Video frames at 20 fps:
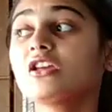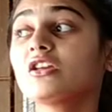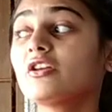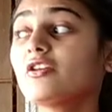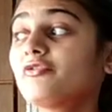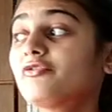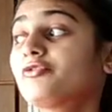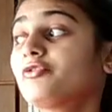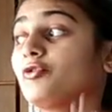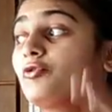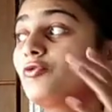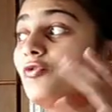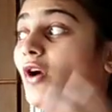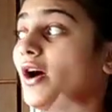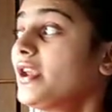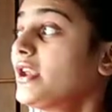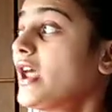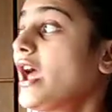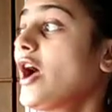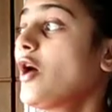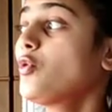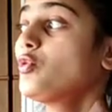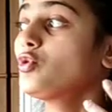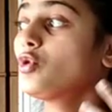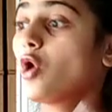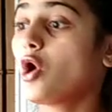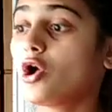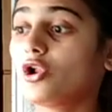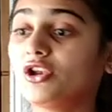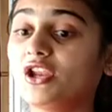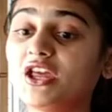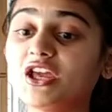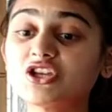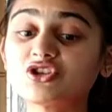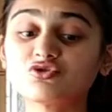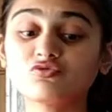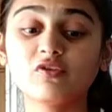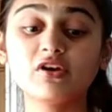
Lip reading: If one have knowledge,